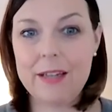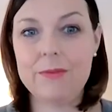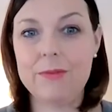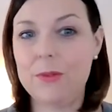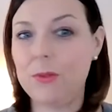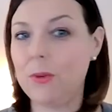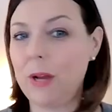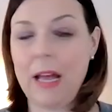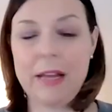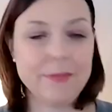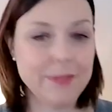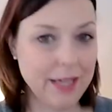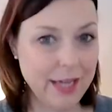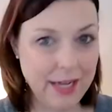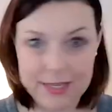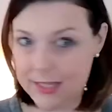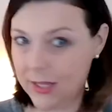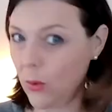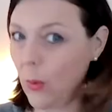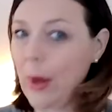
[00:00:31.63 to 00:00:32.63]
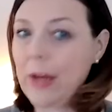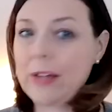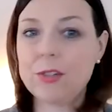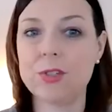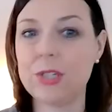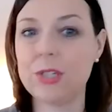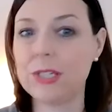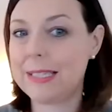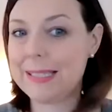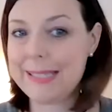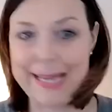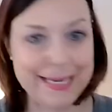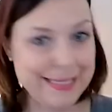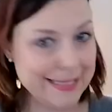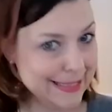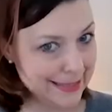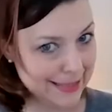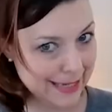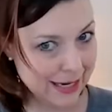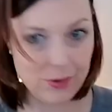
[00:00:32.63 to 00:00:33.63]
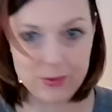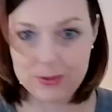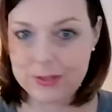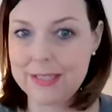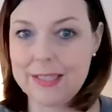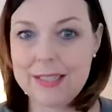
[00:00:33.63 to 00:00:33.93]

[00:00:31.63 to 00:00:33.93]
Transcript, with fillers: If you are having any questions, any doubts,